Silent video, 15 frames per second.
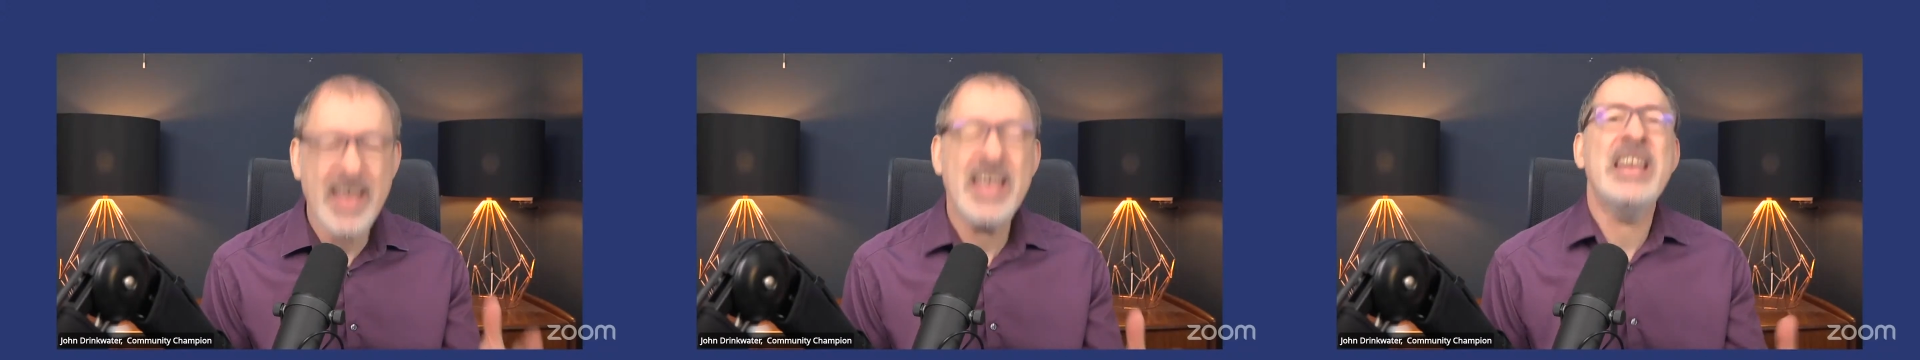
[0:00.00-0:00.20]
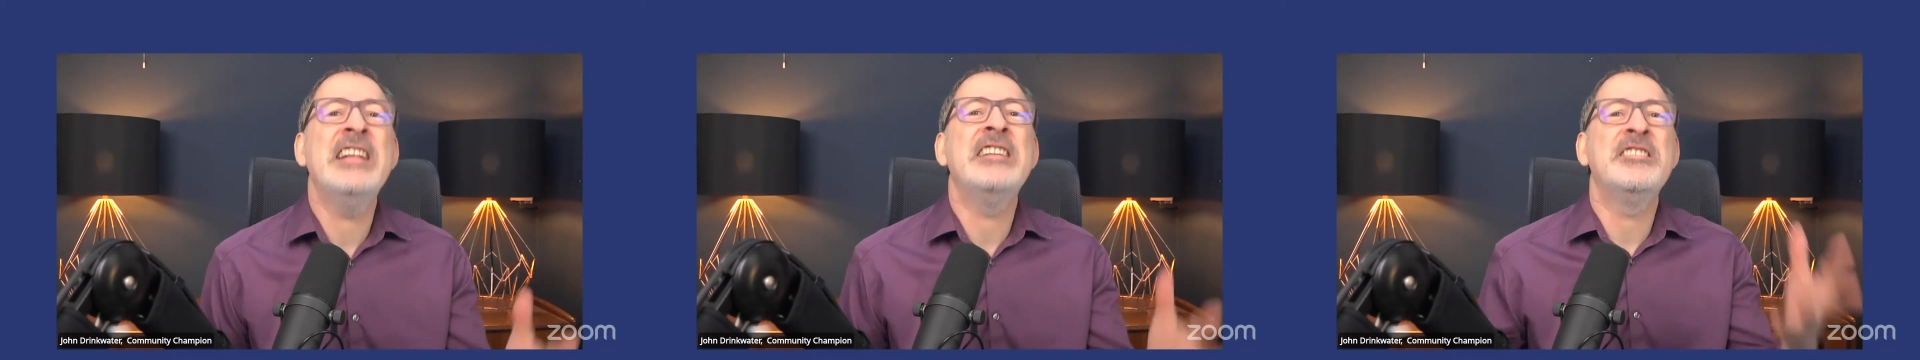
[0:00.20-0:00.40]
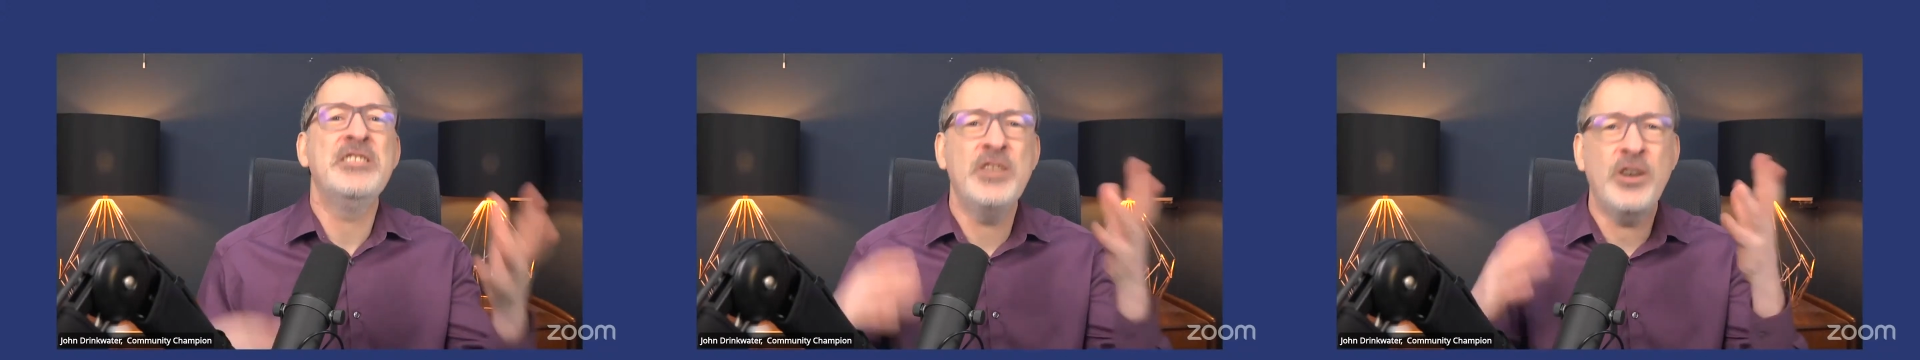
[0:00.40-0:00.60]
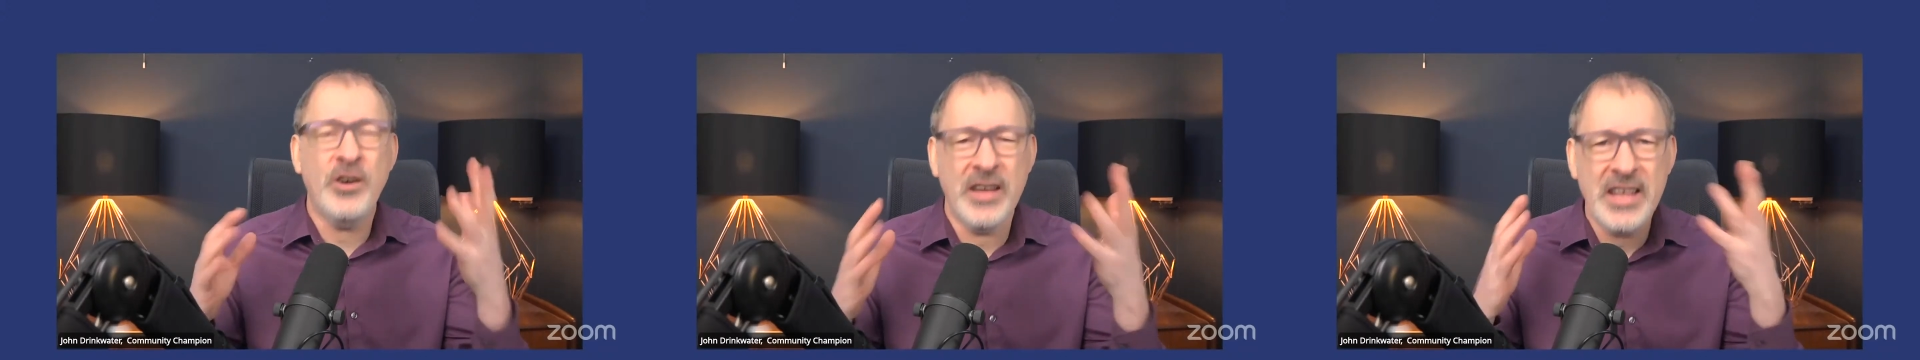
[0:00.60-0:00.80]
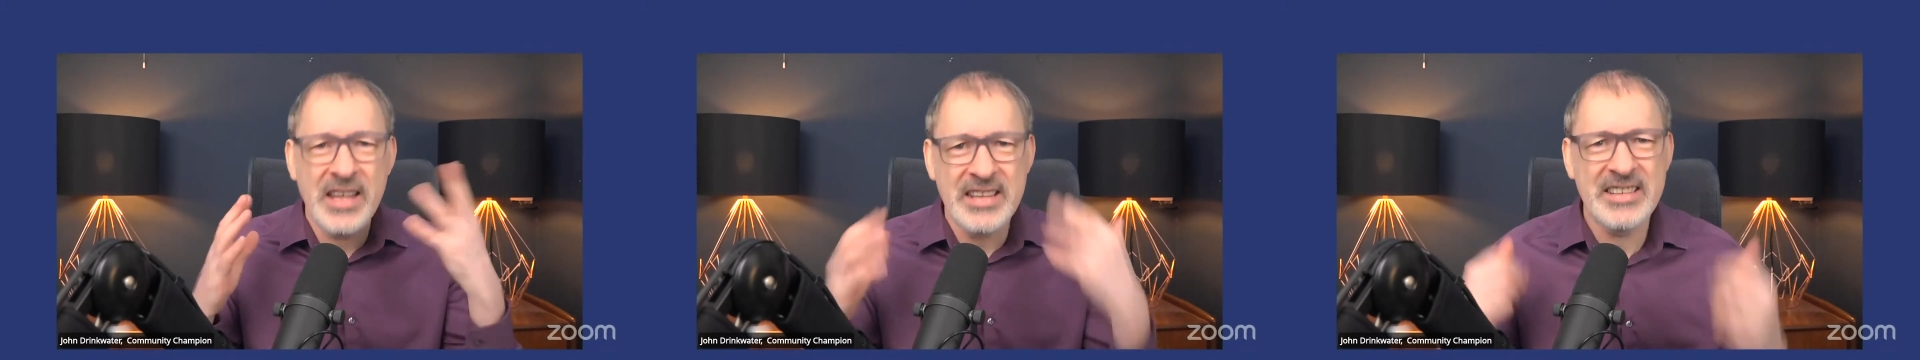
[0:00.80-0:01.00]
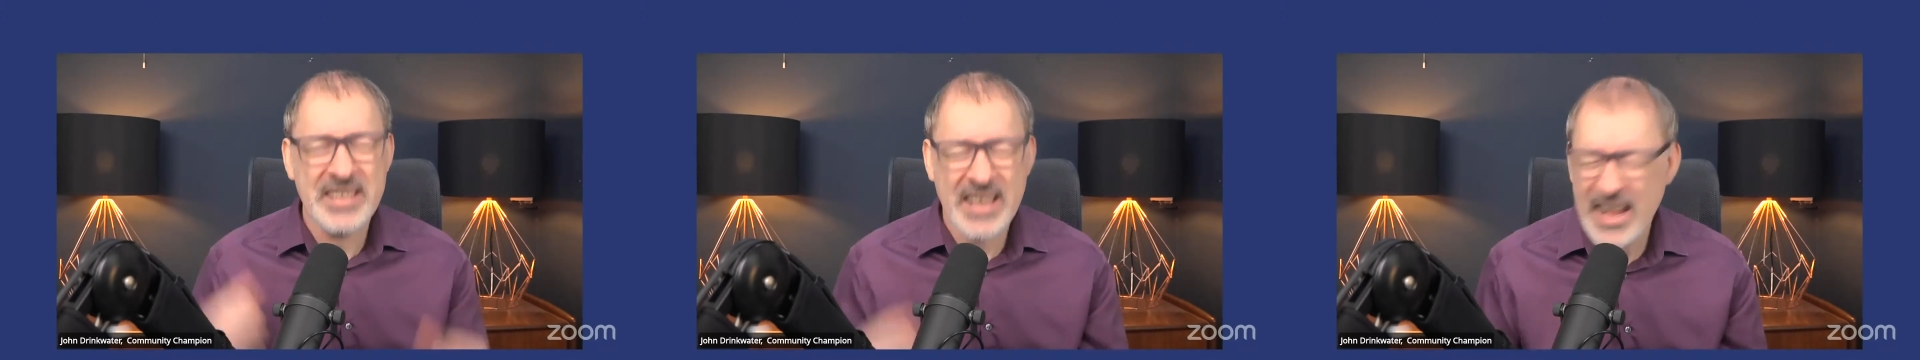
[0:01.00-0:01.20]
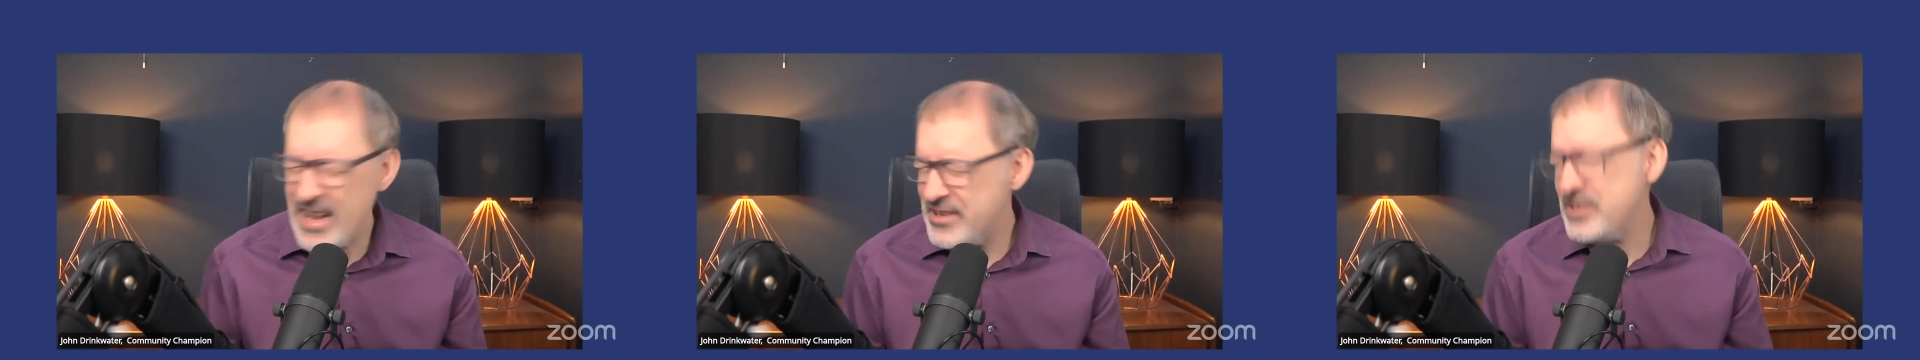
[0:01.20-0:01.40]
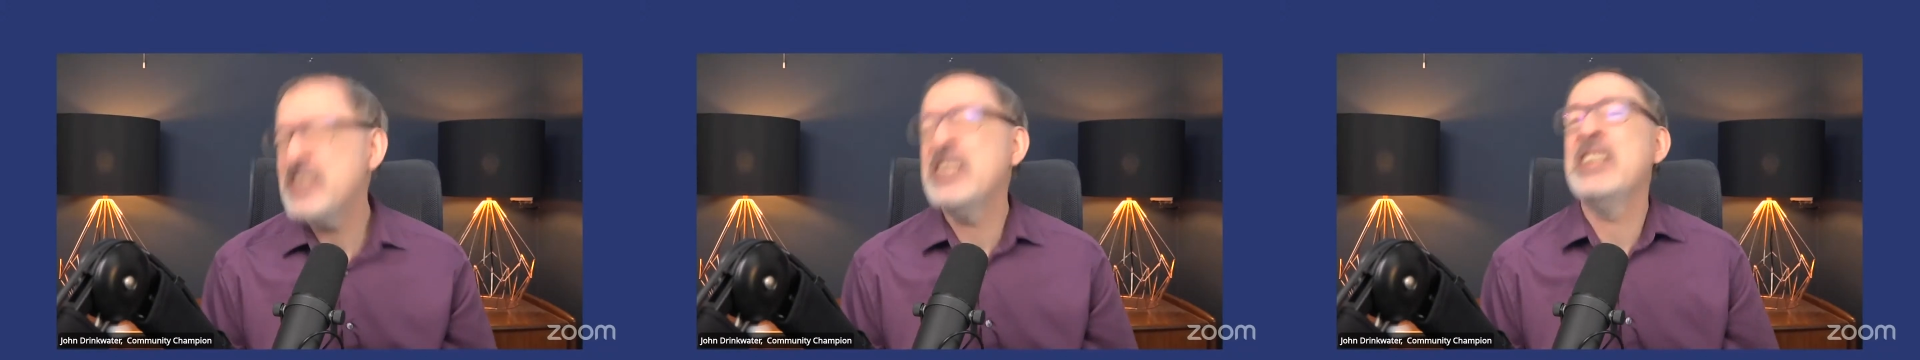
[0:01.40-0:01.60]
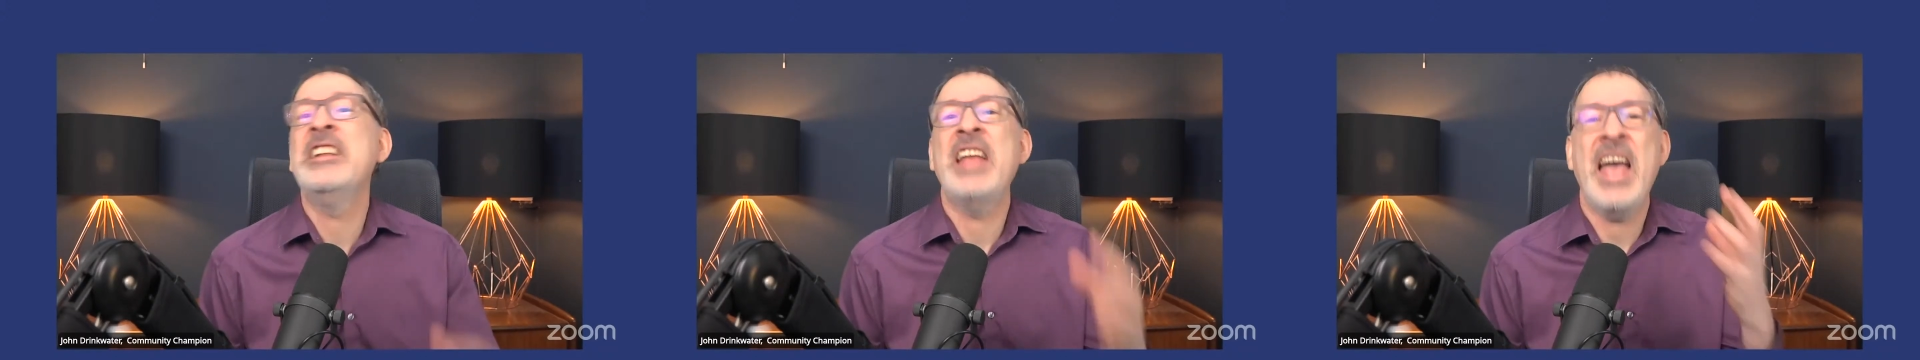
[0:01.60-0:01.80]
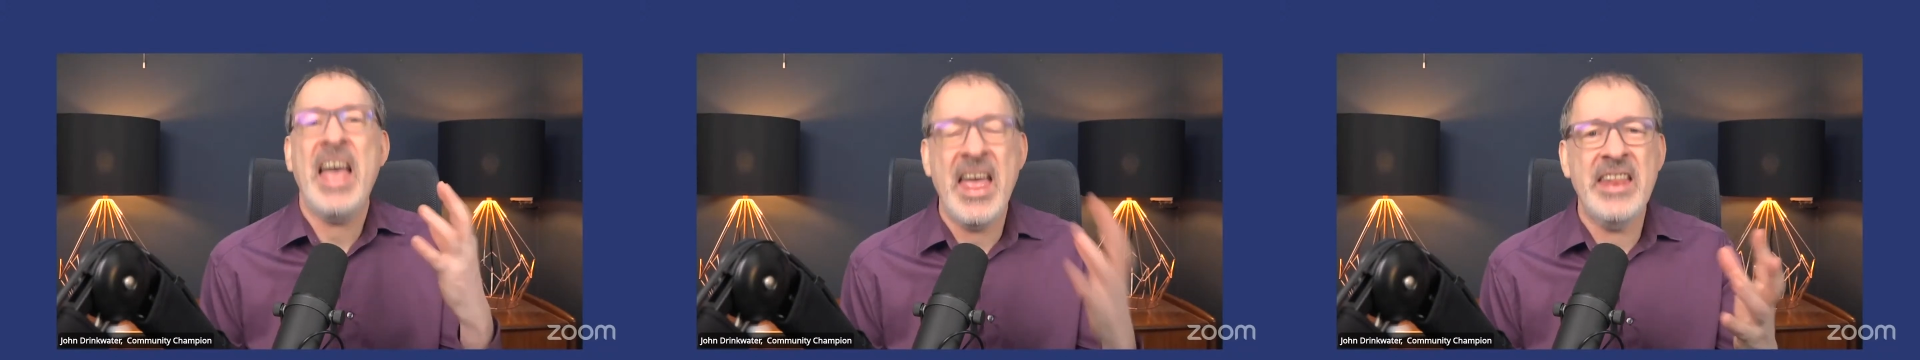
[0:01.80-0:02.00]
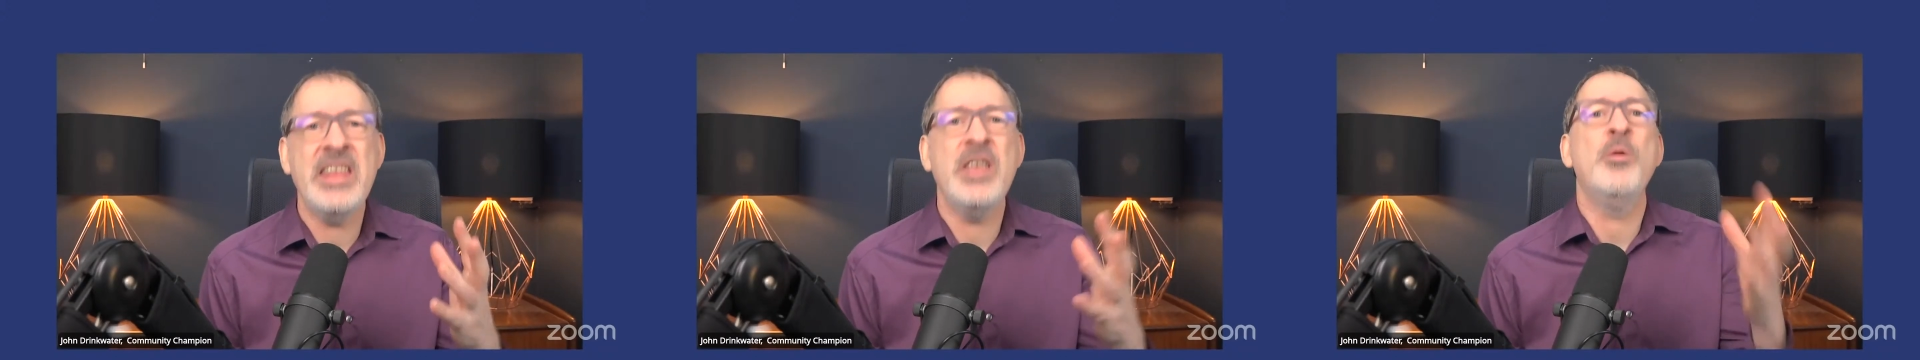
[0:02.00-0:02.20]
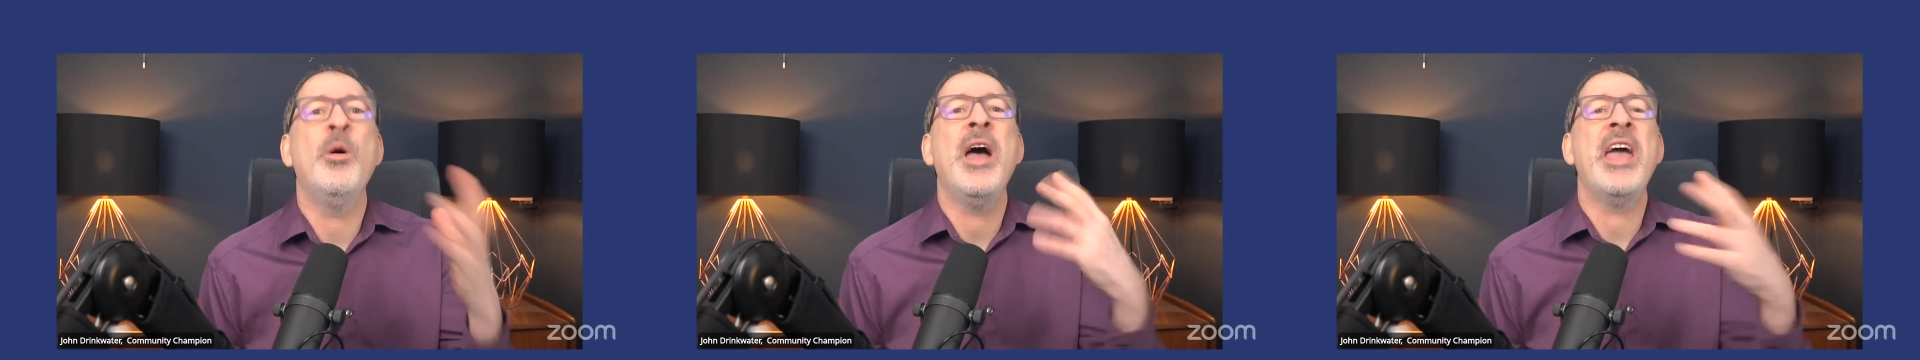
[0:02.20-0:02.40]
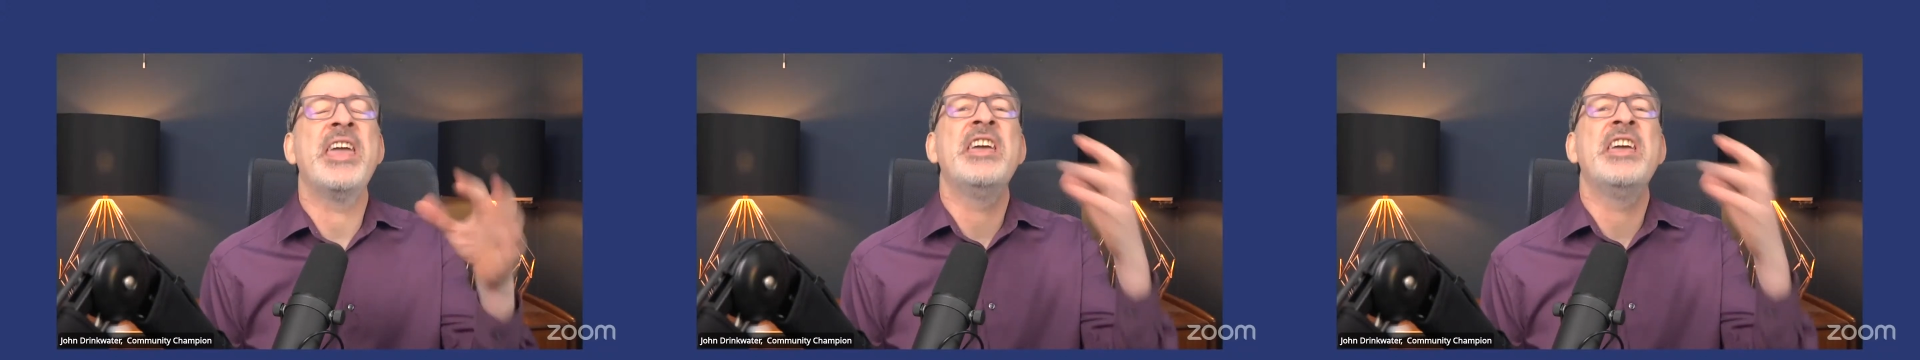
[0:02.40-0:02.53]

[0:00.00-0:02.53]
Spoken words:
It's not intelligent in any way.